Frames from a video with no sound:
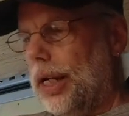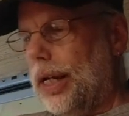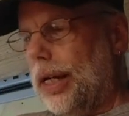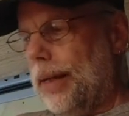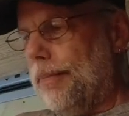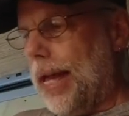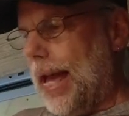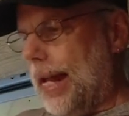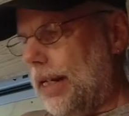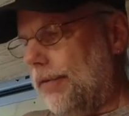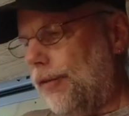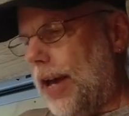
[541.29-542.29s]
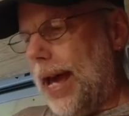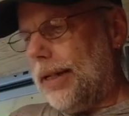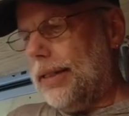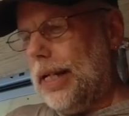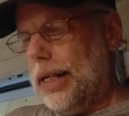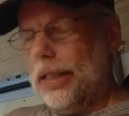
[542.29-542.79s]
And in
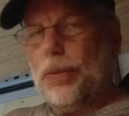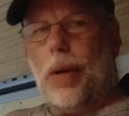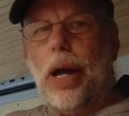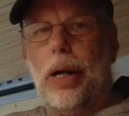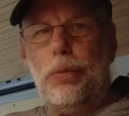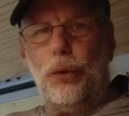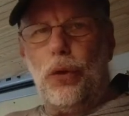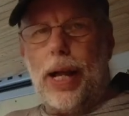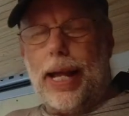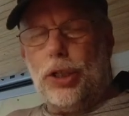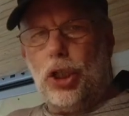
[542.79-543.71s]
fact, it expired before I had a